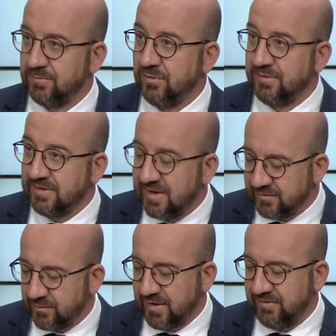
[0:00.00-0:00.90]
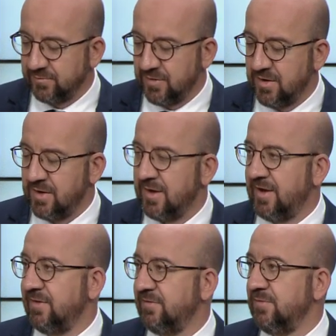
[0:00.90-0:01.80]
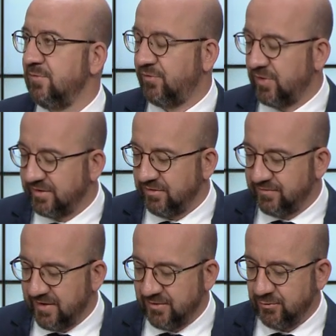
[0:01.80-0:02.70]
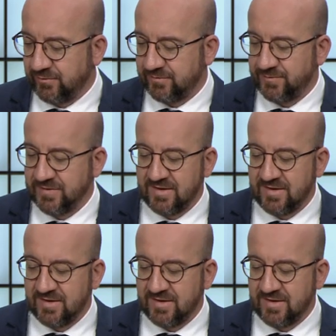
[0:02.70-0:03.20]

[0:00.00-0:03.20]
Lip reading: multilateralism and democratic values.